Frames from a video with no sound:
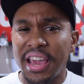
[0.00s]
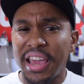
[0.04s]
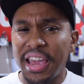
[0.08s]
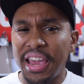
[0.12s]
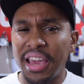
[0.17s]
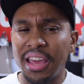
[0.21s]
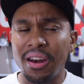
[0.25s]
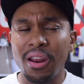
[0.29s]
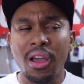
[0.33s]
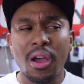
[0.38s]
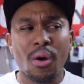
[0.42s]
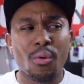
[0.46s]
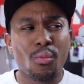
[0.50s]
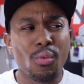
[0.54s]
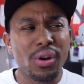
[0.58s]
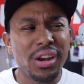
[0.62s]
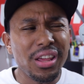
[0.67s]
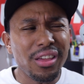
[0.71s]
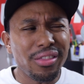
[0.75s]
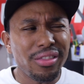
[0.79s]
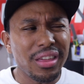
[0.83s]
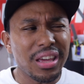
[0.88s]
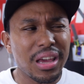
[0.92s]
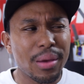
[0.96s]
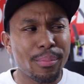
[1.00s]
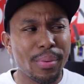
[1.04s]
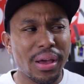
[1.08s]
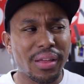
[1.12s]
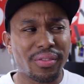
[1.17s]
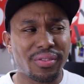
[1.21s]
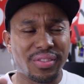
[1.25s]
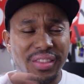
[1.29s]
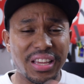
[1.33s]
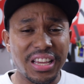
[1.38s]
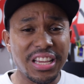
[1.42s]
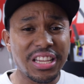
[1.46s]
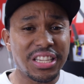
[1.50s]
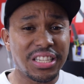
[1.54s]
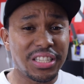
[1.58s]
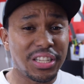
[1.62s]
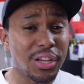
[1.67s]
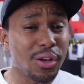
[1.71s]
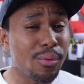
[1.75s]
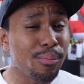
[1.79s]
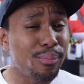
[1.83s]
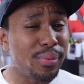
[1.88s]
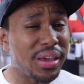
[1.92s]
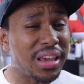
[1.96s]
And what do you think about these
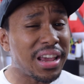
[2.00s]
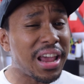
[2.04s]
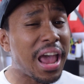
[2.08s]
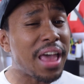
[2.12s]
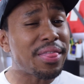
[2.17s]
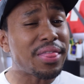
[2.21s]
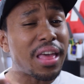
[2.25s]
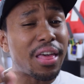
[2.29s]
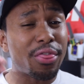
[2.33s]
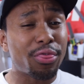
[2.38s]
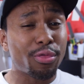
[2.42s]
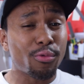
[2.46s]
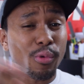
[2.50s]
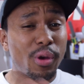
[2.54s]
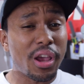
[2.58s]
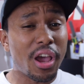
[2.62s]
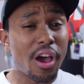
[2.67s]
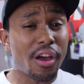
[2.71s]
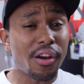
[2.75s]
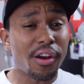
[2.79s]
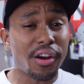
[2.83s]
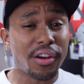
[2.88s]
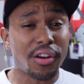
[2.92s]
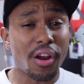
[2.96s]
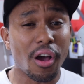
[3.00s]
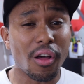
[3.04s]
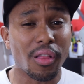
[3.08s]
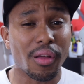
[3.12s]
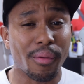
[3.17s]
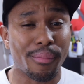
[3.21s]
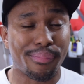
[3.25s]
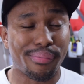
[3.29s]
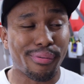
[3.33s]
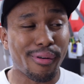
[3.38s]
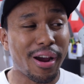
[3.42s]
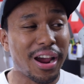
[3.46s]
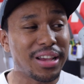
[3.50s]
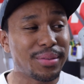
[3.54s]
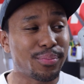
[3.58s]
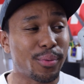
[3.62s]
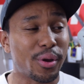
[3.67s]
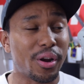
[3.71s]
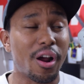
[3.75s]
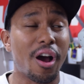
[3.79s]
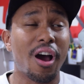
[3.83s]
still being at that $300 price point?